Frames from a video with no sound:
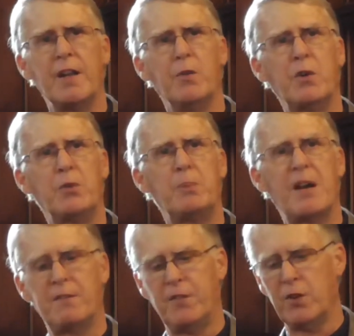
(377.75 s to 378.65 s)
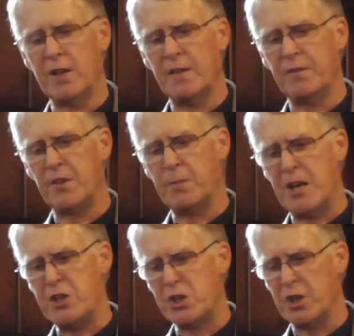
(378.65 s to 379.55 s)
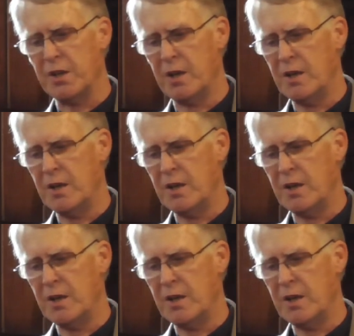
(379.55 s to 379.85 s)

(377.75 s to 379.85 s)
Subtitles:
and respectful information